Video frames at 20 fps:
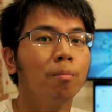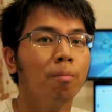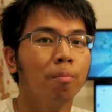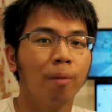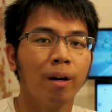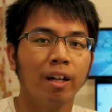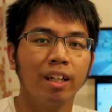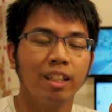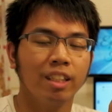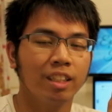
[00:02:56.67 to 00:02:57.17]

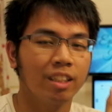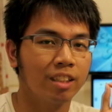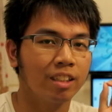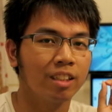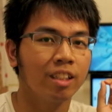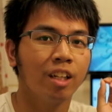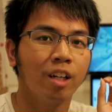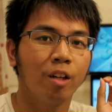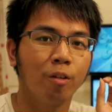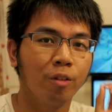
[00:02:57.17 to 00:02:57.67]
but
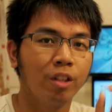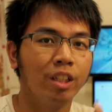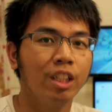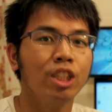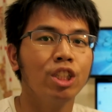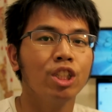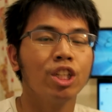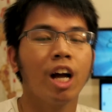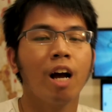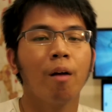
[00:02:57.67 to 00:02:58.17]
it's really
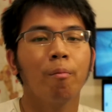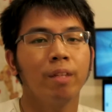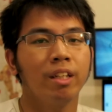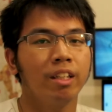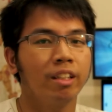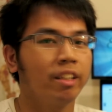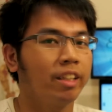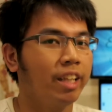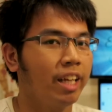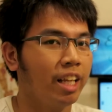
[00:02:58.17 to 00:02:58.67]
sharp
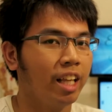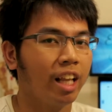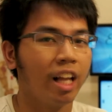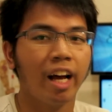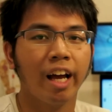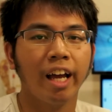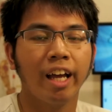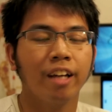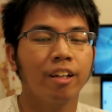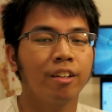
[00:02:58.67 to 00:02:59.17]
in
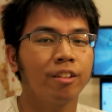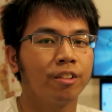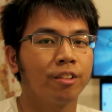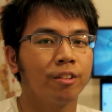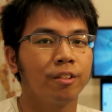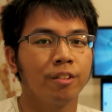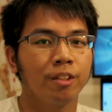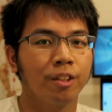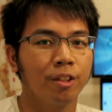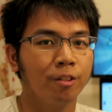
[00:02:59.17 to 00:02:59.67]
daylight, or